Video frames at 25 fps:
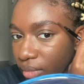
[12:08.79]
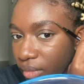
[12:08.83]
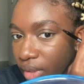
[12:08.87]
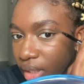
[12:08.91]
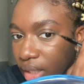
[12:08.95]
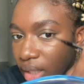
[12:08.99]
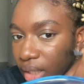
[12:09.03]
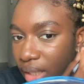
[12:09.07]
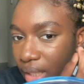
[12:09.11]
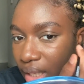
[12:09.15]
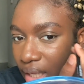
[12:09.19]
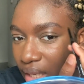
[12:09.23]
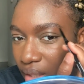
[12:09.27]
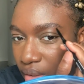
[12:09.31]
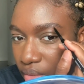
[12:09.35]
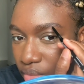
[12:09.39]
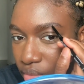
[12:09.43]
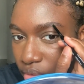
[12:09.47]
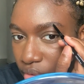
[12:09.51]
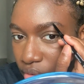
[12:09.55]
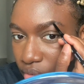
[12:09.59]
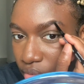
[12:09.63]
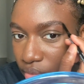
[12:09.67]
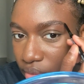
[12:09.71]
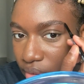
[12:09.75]
like, how
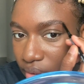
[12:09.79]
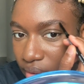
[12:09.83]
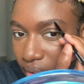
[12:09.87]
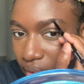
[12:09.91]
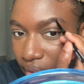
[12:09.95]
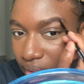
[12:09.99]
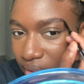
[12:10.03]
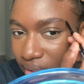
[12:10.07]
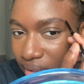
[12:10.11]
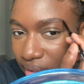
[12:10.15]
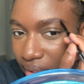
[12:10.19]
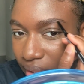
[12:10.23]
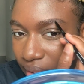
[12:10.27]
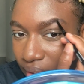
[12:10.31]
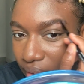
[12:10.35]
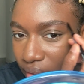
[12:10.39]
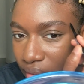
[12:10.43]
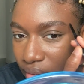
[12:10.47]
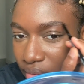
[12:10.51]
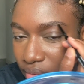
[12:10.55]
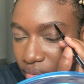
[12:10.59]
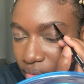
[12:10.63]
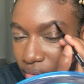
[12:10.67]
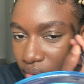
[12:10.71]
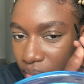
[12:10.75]
do you stay silent
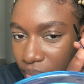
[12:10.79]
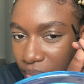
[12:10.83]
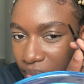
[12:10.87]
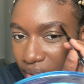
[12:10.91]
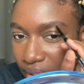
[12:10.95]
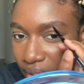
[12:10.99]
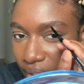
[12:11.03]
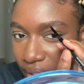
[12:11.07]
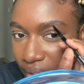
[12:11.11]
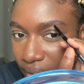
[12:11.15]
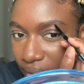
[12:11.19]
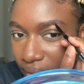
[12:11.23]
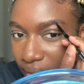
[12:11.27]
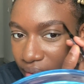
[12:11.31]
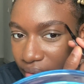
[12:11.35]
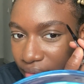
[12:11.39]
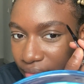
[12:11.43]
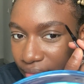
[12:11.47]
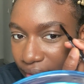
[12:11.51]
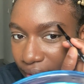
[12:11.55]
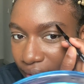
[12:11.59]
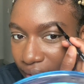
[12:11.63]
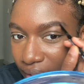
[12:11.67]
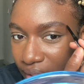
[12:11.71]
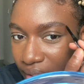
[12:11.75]
on something like that,
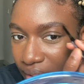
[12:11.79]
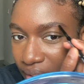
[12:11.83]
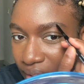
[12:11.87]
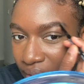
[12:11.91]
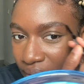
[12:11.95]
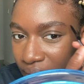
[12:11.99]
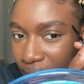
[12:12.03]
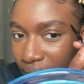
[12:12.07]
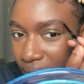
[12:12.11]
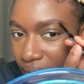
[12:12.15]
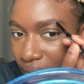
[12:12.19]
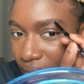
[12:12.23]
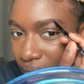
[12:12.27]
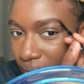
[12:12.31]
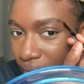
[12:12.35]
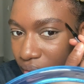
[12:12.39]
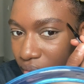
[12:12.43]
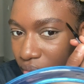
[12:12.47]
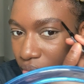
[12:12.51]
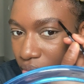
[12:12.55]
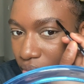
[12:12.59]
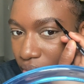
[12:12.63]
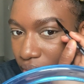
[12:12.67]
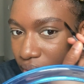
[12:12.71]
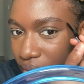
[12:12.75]
right? And then
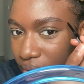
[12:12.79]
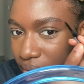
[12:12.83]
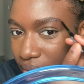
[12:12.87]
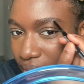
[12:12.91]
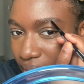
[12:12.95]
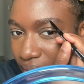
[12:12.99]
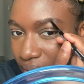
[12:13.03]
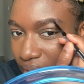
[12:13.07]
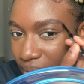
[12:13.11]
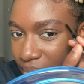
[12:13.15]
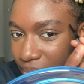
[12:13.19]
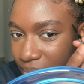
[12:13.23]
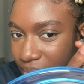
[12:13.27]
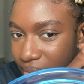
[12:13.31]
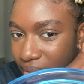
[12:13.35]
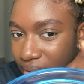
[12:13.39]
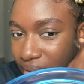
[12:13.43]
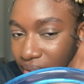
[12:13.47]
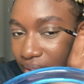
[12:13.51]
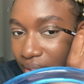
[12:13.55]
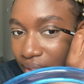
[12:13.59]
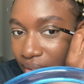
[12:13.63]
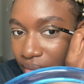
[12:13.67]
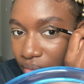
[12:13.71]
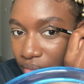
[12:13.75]
other times it's
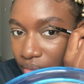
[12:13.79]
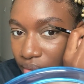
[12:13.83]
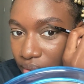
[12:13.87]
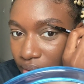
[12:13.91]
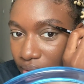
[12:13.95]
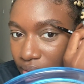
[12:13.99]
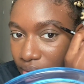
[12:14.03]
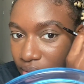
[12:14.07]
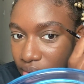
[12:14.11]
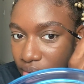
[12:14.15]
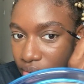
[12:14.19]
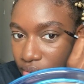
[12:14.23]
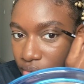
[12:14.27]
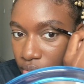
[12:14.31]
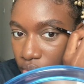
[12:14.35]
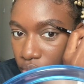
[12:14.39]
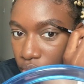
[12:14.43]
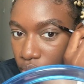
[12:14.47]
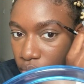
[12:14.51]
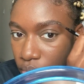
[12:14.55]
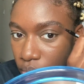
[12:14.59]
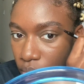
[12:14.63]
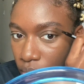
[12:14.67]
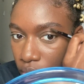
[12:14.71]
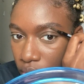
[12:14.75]
like, okay, this is
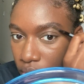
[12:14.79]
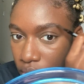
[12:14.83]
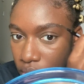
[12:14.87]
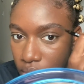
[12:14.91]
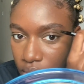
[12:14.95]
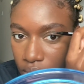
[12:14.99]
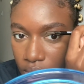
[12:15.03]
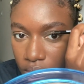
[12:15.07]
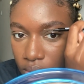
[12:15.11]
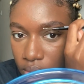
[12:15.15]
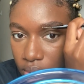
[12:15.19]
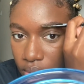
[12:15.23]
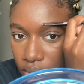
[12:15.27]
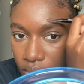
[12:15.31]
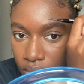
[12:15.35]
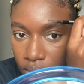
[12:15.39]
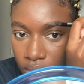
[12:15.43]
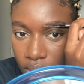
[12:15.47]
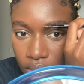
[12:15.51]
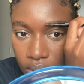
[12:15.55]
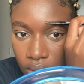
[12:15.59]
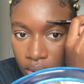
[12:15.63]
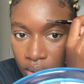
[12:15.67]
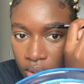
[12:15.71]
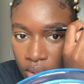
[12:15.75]
too much
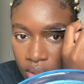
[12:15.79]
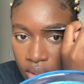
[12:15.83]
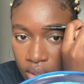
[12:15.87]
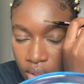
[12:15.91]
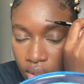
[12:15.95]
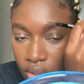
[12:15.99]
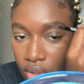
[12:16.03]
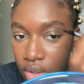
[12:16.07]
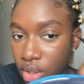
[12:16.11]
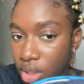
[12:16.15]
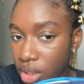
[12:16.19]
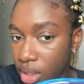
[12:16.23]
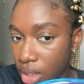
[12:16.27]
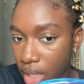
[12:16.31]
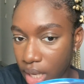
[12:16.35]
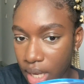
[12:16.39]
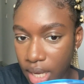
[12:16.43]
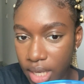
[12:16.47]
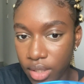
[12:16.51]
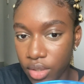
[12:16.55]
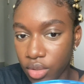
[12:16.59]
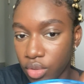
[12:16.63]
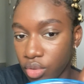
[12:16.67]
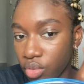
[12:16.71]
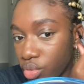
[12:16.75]
to
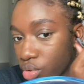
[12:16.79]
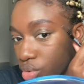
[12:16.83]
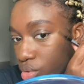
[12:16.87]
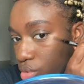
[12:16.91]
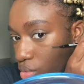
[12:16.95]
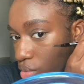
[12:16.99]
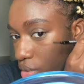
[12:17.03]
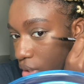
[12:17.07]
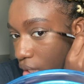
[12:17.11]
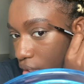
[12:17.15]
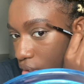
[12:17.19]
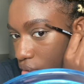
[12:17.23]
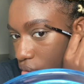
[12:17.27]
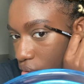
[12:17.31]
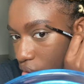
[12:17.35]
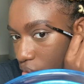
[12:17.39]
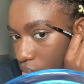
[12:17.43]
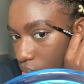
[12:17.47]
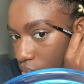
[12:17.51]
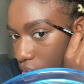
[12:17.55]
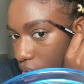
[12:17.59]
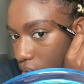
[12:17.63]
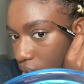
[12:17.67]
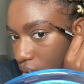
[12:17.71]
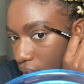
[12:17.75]
handle, so I just
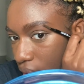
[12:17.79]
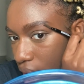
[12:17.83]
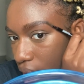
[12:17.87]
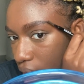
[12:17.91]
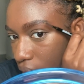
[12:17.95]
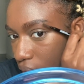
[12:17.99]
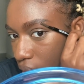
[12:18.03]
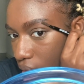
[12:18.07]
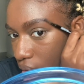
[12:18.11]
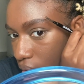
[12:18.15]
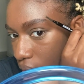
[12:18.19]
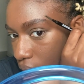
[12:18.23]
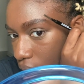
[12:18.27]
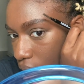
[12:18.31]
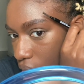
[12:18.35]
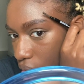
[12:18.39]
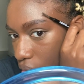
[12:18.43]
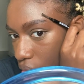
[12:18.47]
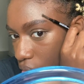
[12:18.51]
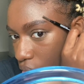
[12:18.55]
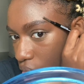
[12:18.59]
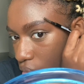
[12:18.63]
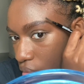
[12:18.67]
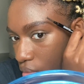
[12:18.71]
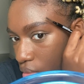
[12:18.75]
won't say anything at
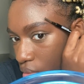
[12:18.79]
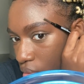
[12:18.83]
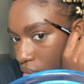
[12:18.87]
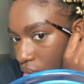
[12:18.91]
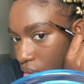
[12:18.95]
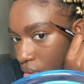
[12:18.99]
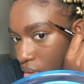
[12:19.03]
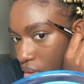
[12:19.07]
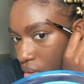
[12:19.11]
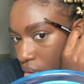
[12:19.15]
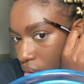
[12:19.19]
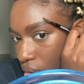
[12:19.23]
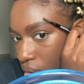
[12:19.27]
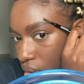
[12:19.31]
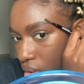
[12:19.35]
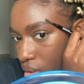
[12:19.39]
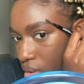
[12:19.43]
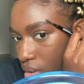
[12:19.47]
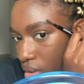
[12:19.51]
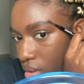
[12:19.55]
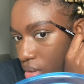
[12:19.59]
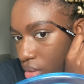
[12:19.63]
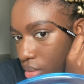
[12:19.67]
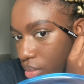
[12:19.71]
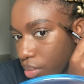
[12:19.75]
all.
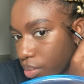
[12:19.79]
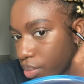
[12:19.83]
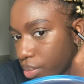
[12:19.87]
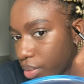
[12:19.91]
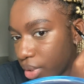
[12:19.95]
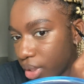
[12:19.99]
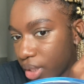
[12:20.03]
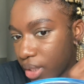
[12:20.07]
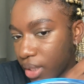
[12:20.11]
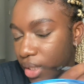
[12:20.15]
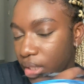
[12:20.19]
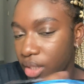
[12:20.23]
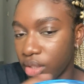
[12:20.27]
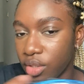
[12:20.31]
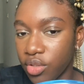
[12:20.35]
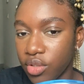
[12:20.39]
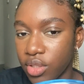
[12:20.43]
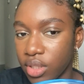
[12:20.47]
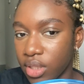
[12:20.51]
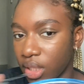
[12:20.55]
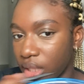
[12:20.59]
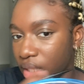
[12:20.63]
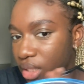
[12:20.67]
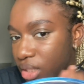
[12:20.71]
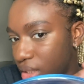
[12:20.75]
But then you
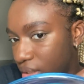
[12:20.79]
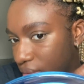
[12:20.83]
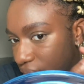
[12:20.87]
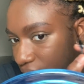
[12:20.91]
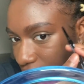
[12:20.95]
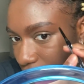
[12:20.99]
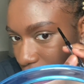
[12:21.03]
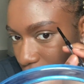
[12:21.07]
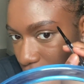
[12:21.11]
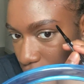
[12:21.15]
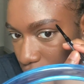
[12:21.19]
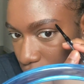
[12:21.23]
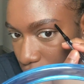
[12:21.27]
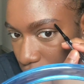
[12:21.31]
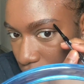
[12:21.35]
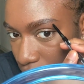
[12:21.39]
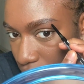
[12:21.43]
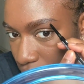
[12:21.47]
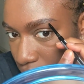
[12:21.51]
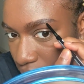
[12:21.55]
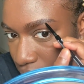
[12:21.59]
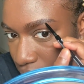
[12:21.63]
start to feel